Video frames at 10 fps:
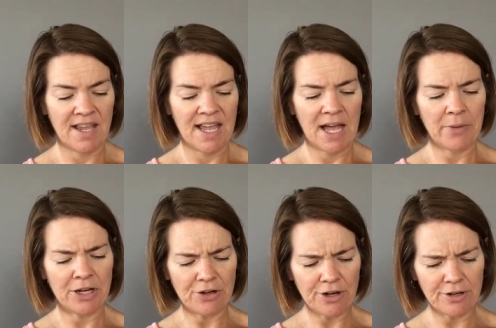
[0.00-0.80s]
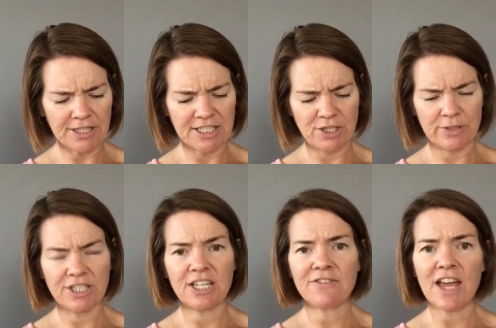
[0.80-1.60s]
How on earth did you
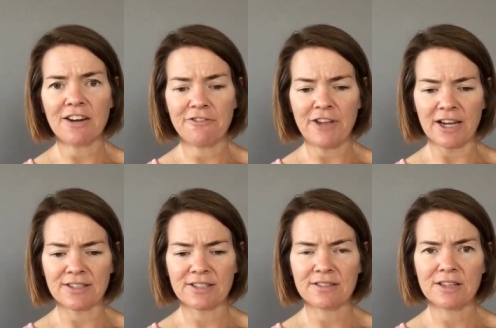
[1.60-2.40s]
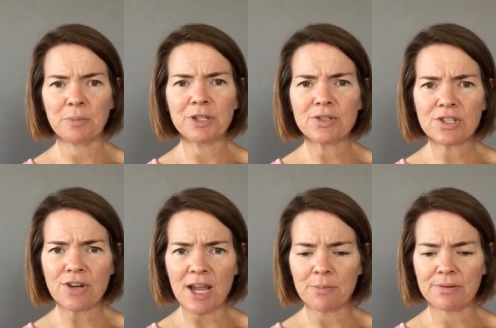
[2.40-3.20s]
achieve that effect? The blue
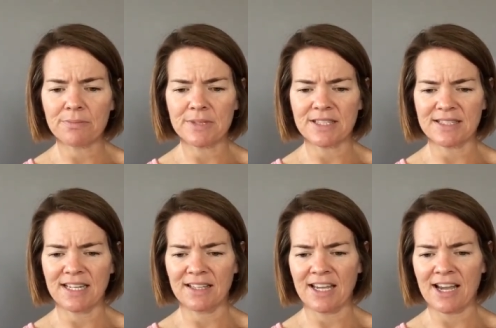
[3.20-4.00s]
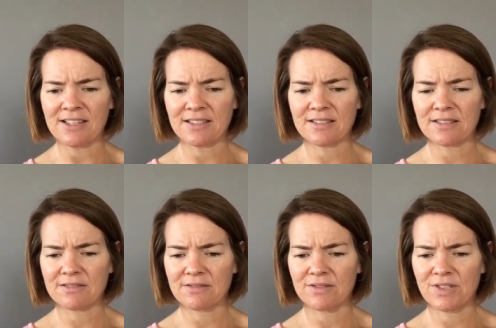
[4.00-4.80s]
stripe, Mrs. Daly asks.
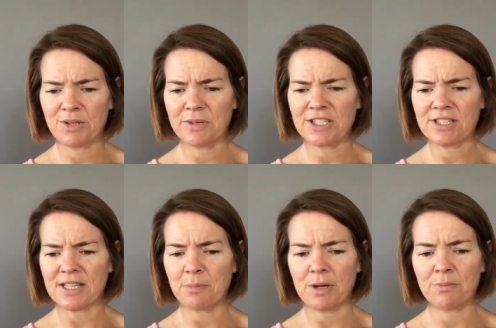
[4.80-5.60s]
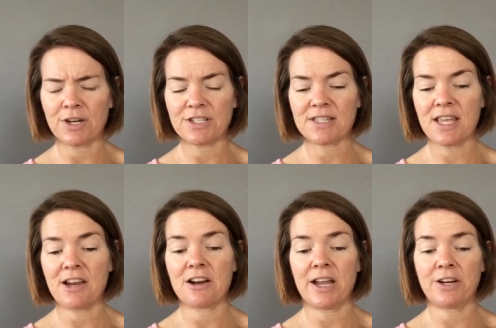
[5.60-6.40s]
She reaches up and brushes the
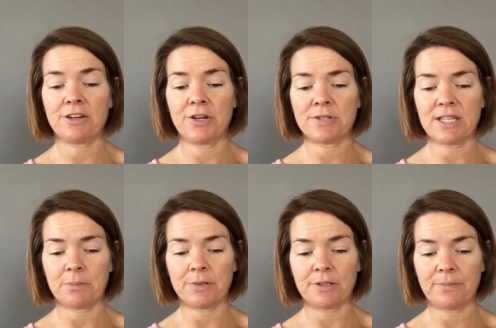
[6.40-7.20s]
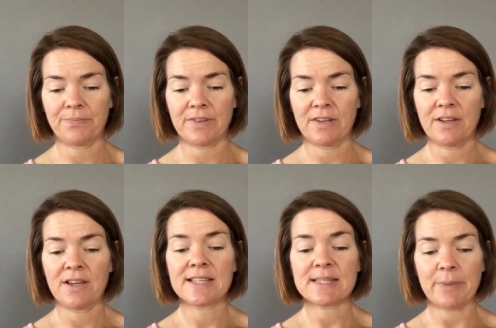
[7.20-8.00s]
hair at her own temple.
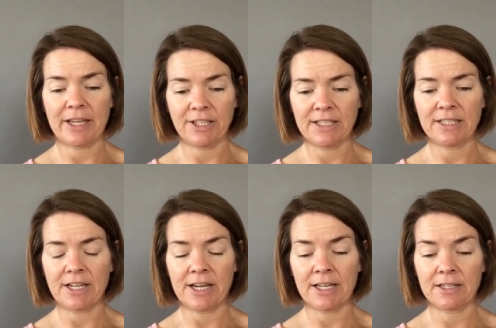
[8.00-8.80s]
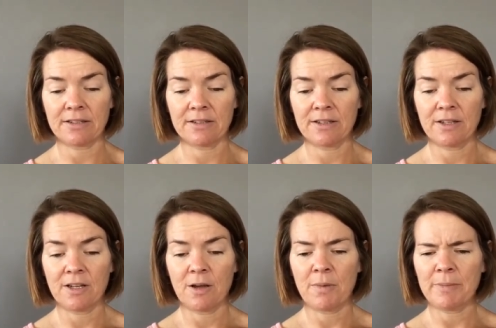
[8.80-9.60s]
Smile and nod.
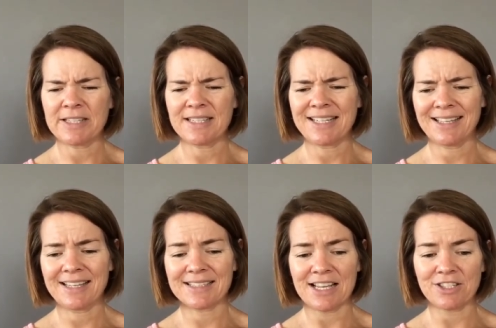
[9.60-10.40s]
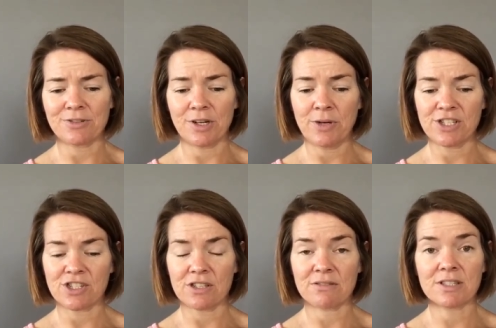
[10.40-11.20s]
But Mrs. Daly has asked her a
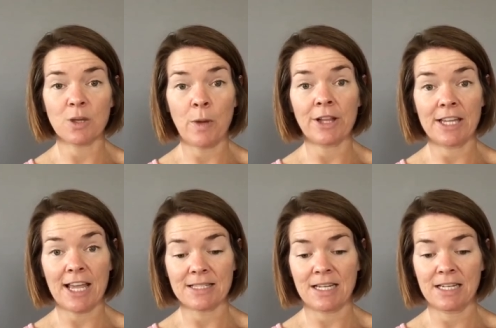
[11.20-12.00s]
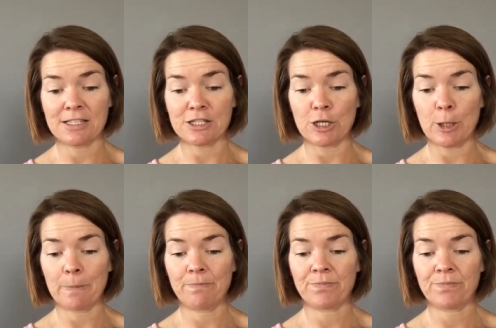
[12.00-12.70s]
question, so Molly has to answer.